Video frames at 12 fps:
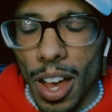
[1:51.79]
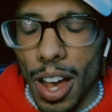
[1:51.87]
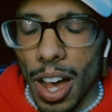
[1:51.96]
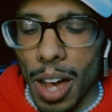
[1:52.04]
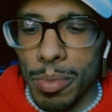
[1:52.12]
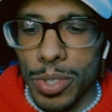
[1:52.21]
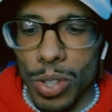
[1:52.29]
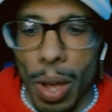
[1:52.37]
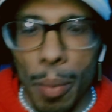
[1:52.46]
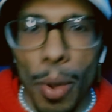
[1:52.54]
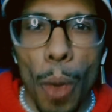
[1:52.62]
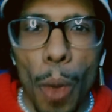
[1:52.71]
Um, so
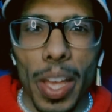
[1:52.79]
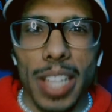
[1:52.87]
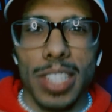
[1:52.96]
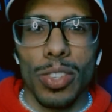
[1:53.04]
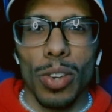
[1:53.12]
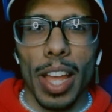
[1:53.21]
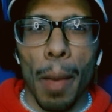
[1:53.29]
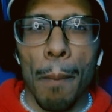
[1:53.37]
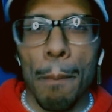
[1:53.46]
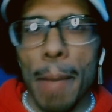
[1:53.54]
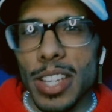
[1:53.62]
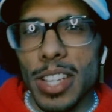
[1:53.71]
I'm hoping it's sort of like a
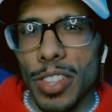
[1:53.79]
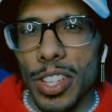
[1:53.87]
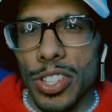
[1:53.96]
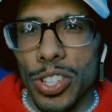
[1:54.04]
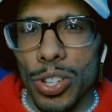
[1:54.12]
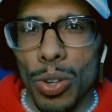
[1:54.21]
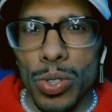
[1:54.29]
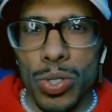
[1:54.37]
mesh of the two,